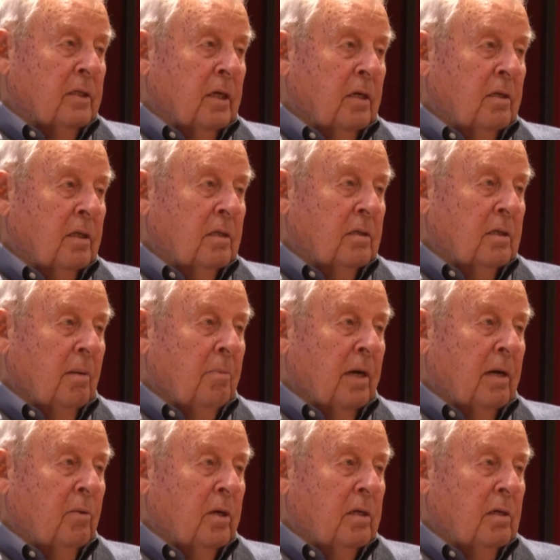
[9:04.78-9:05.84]
base here that
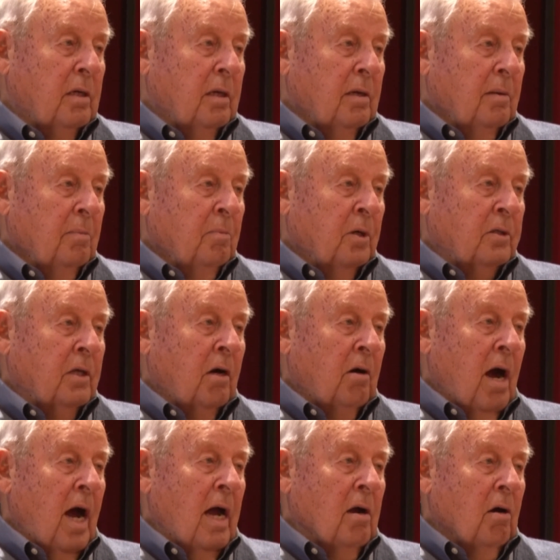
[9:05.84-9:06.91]
somebody would put
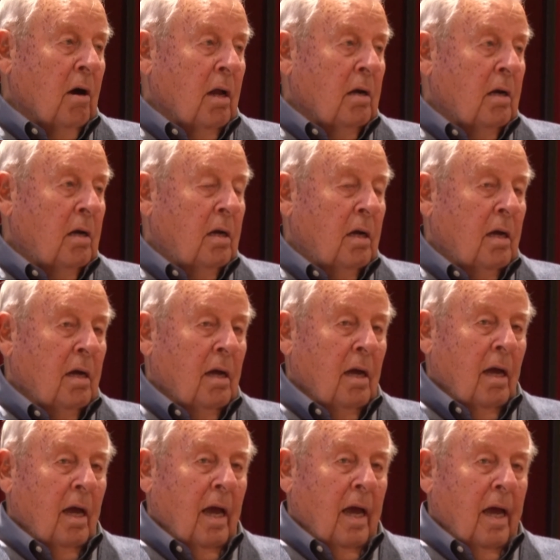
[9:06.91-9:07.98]
their eye on.
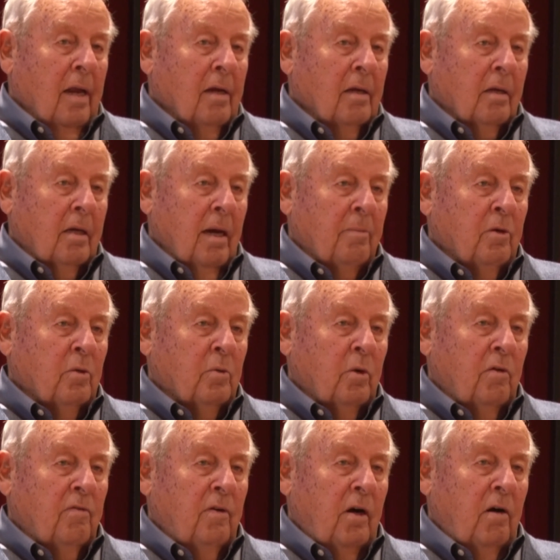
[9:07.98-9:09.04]
And the Kempners
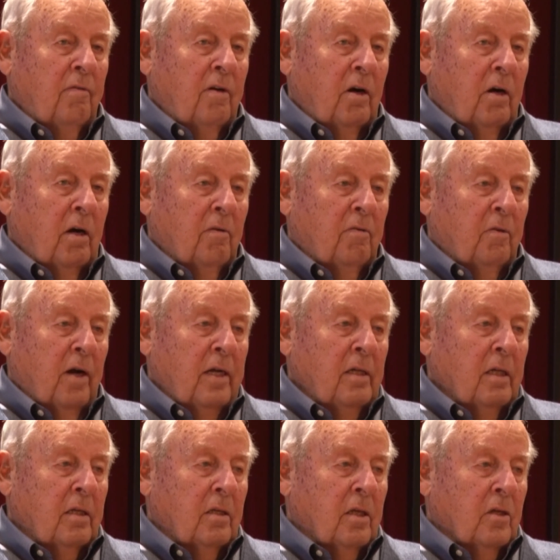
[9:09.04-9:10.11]
were very, very
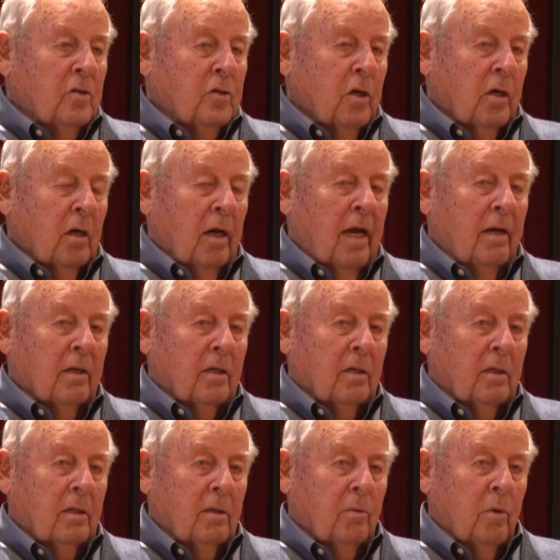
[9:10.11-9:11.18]
afraid that Sugar Land
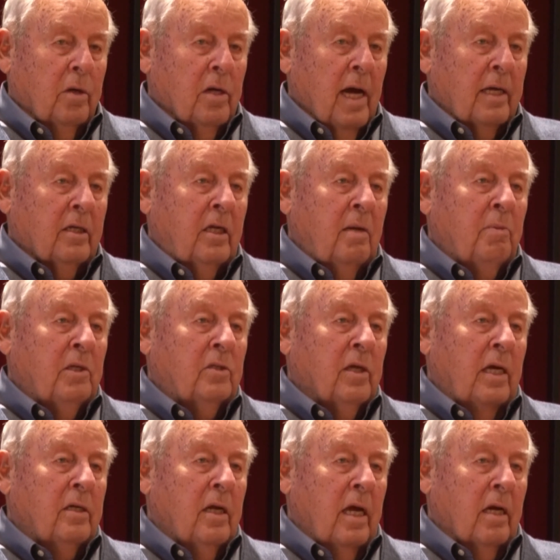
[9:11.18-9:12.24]
would not keep its
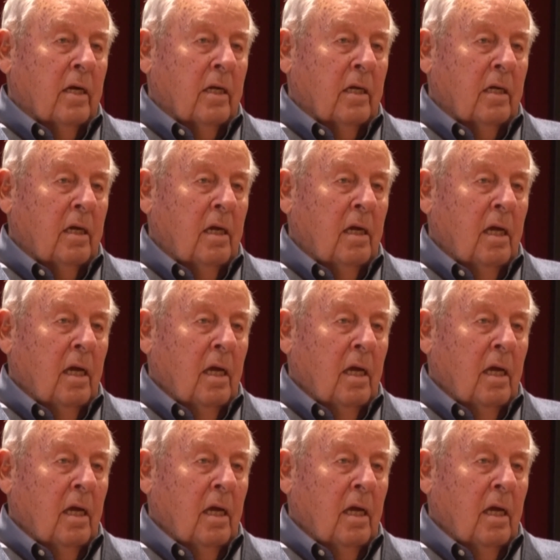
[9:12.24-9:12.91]
identity.